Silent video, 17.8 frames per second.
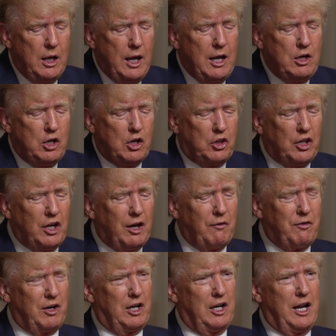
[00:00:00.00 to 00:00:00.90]
And you think
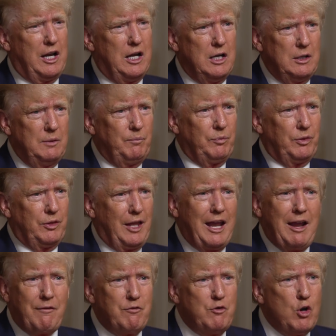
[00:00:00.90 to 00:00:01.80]
of it, Glenn,
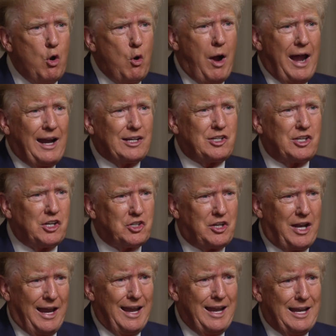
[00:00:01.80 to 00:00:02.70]
they have no access
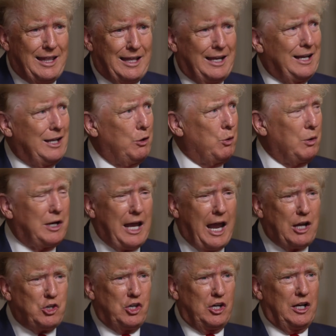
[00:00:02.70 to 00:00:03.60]
to anything and they were
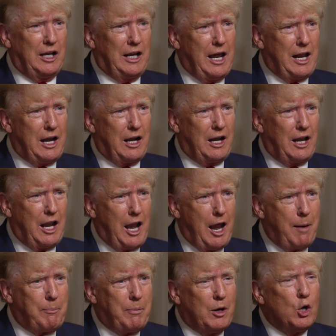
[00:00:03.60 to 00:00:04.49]
catching it. How did it
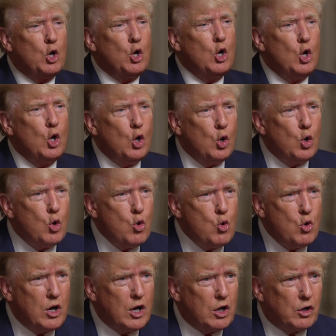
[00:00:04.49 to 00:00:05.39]
happen?
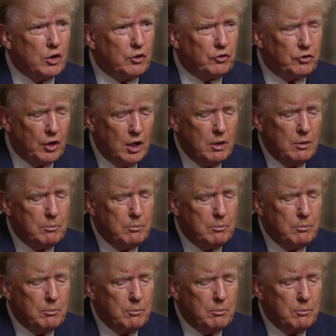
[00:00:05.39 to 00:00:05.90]
Who knows?